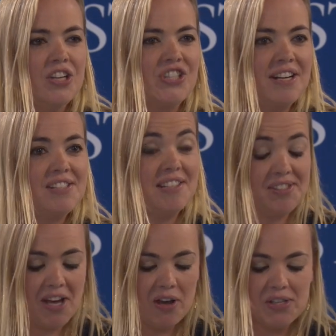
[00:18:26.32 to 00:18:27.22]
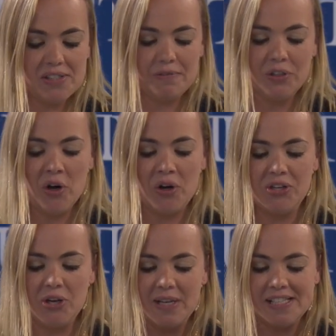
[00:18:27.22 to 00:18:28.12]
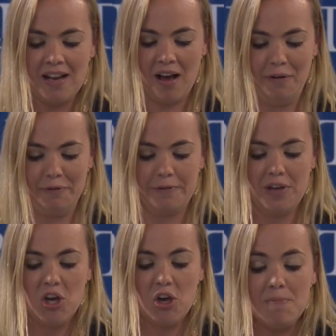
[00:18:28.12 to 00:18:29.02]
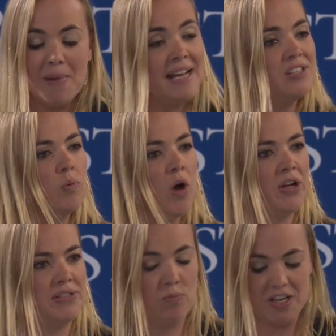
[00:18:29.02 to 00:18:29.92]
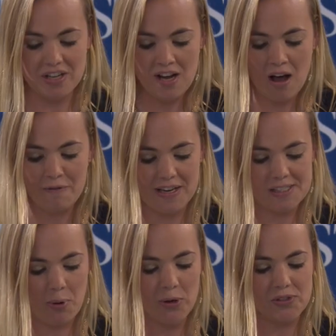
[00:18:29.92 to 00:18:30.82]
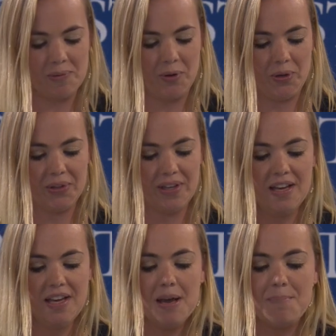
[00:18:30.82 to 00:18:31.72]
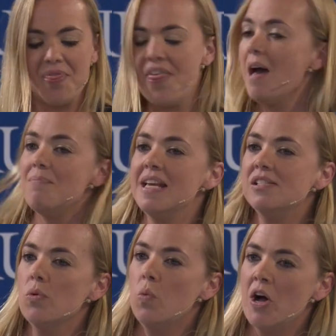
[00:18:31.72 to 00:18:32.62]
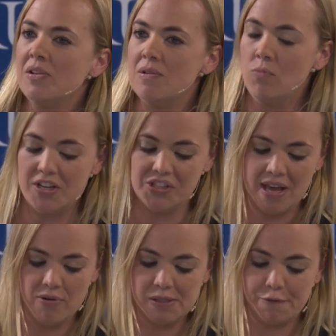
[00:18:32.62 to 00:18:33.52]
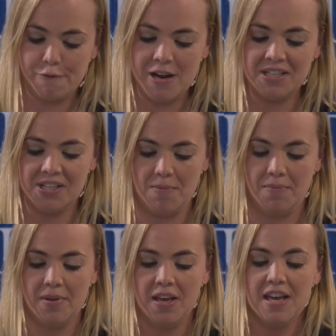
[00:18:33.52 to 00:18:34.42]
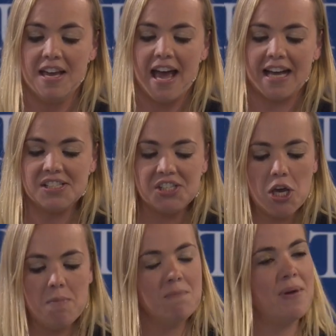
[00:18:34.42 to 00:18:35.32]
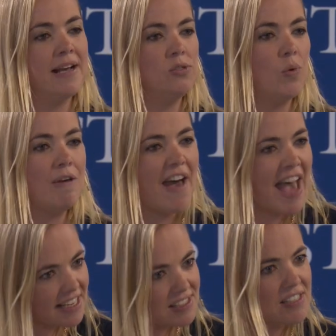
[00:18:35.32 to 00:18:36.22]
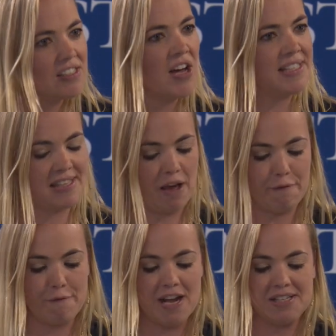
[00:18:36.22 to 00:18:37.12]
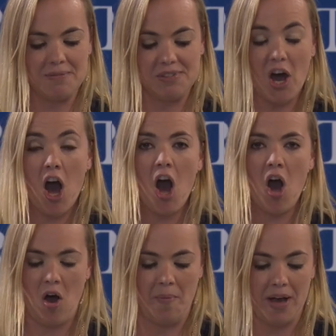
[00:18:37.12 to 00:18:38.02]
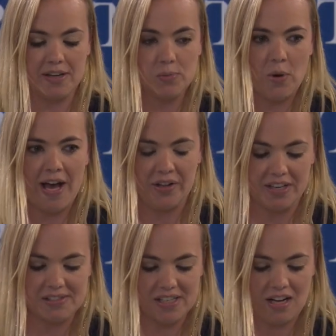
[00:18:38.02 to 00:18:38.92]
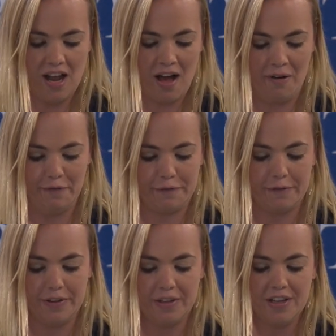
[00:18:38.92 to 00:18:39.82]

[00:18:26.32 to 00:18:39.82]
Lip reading: Genesis tells us of a God who is love, who made a world in which love is possible. But that means a world in which there is freedom. And as human beings, we've exercised that freedom to harm as well as to love.